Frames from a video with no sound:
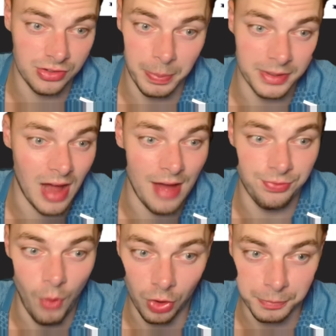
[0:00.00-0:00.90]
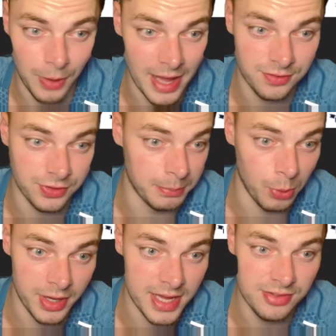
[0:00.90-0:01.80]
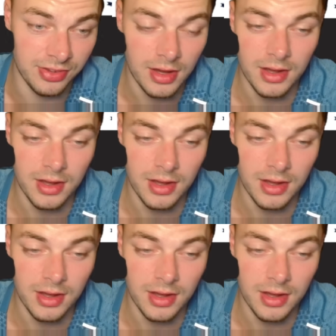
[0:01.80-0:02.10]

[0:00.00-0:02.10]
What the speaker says: up in, like, 4th place for the bookies.